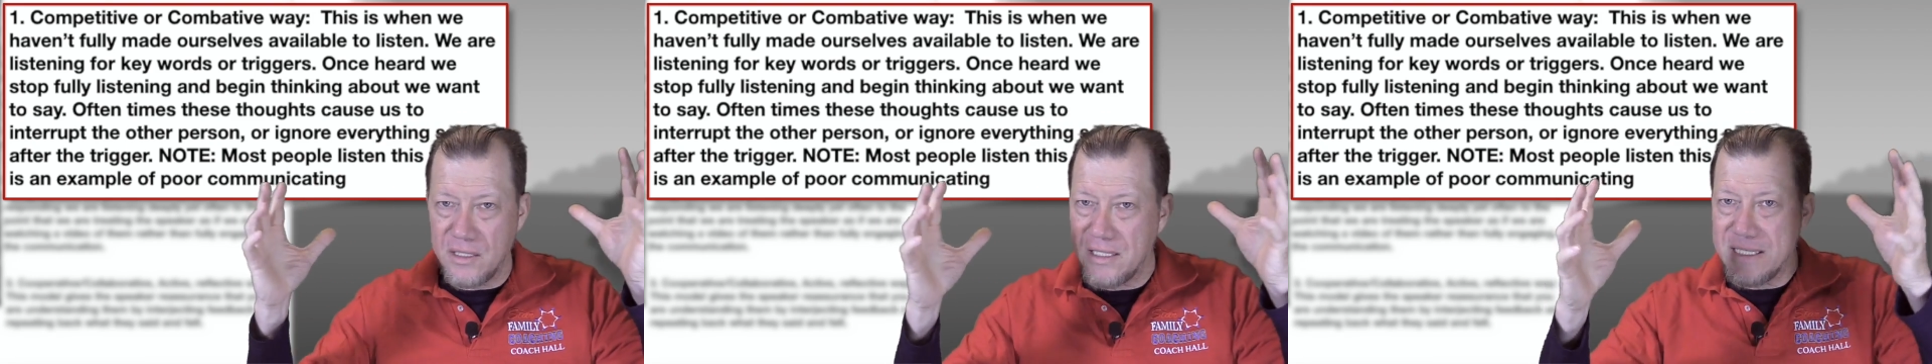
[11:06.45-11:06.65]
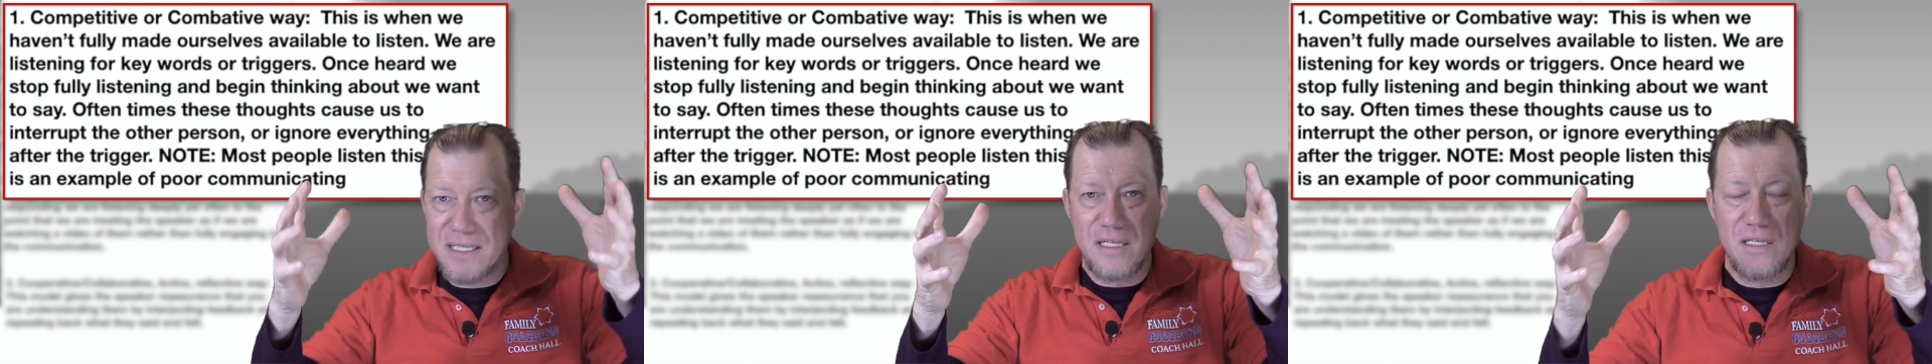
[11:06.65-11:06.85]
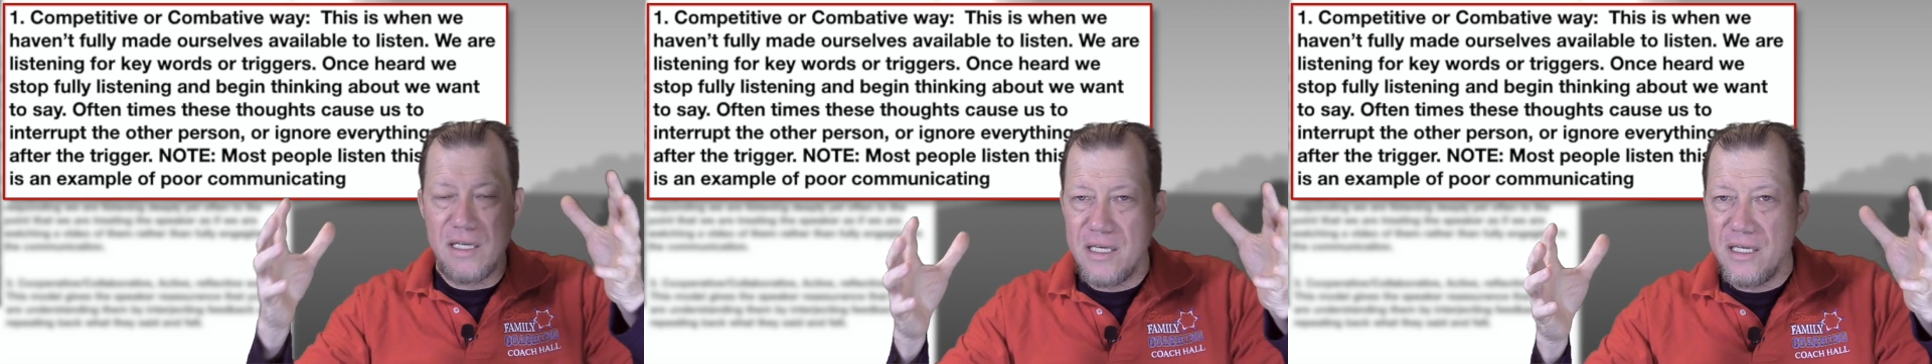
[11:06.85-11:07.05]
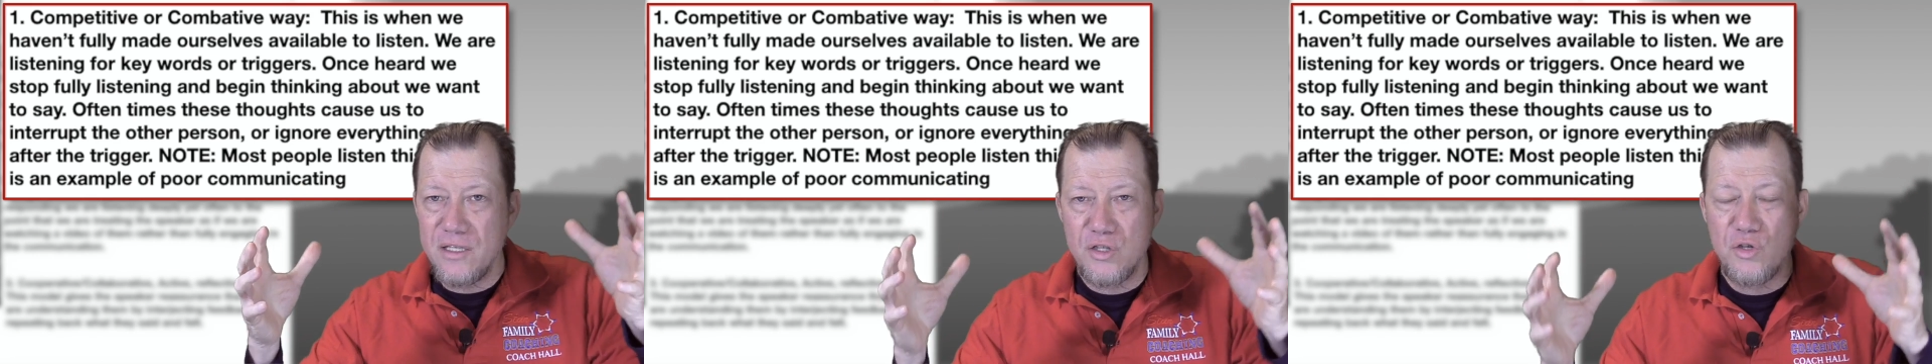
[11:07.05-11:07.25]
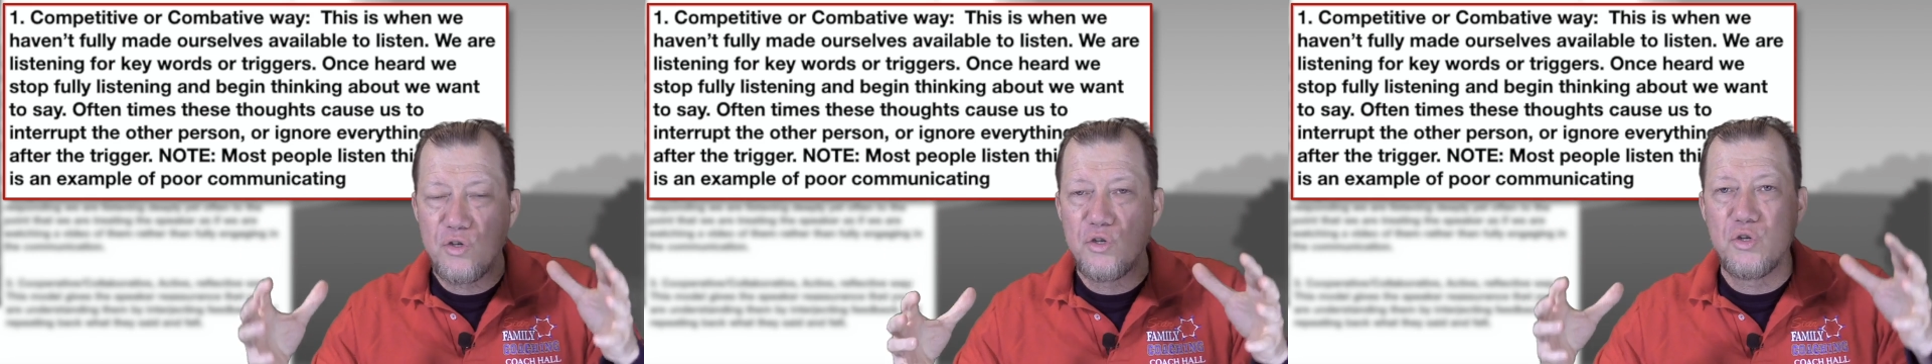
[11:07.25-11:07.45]
listening
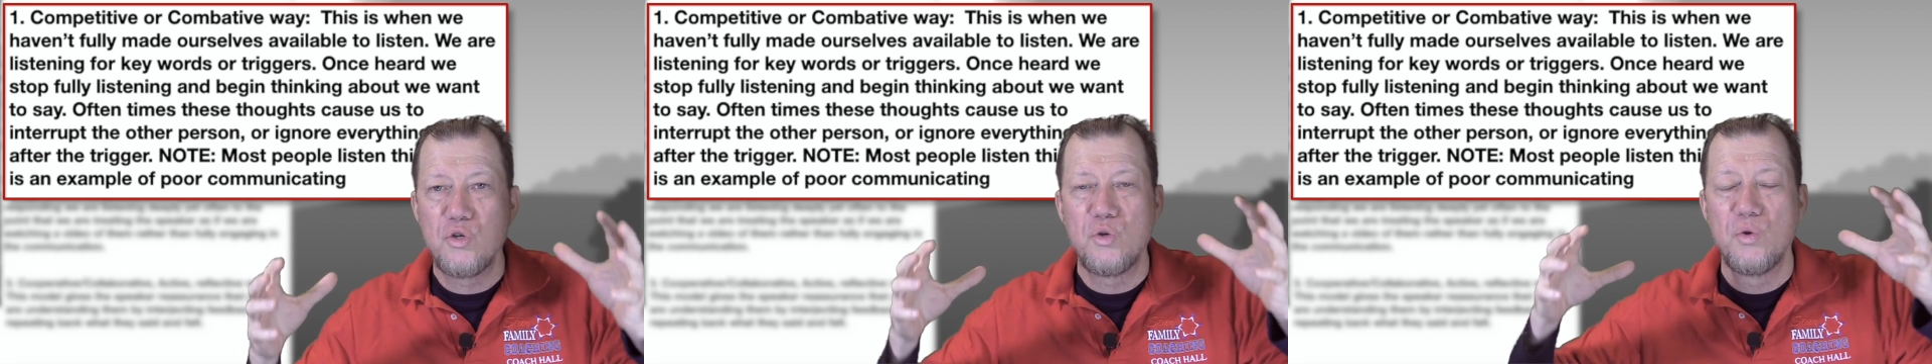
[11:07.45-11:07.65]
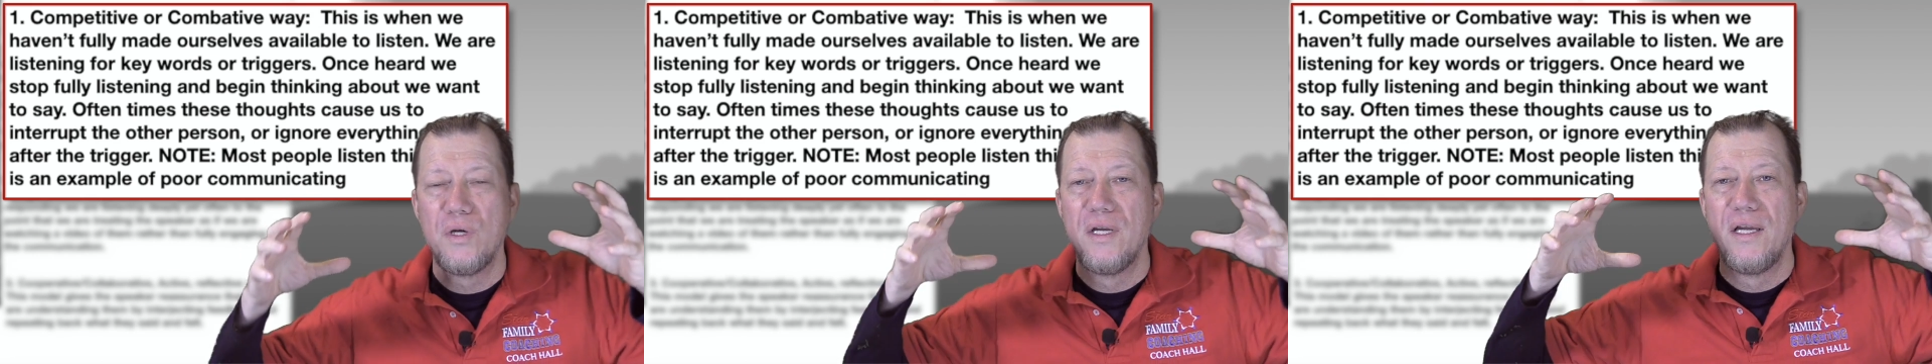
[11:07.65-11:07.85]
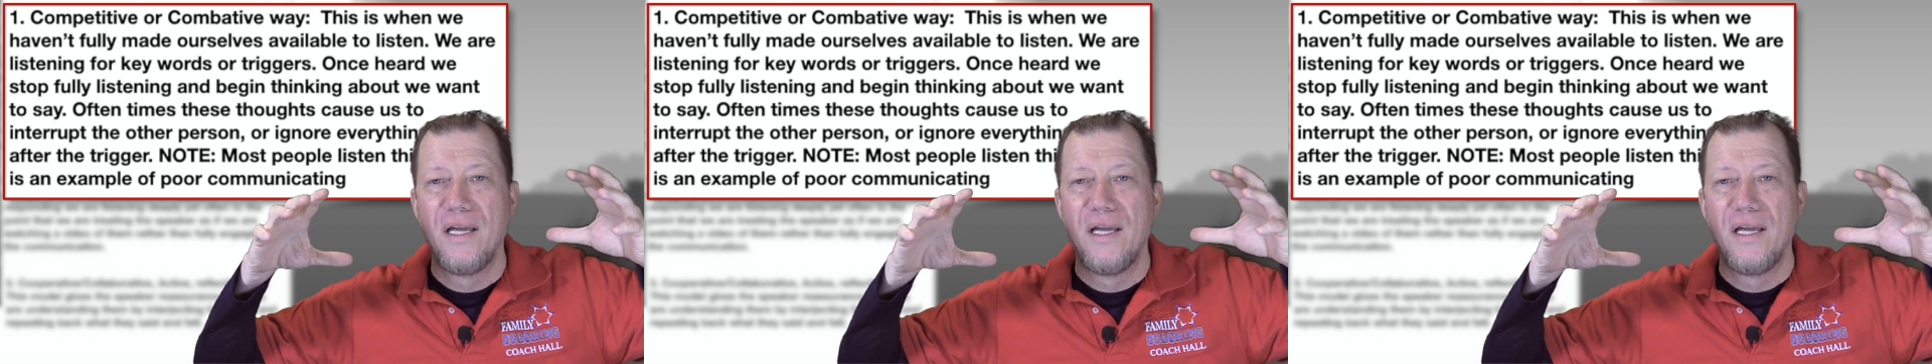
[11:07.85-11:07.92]
to you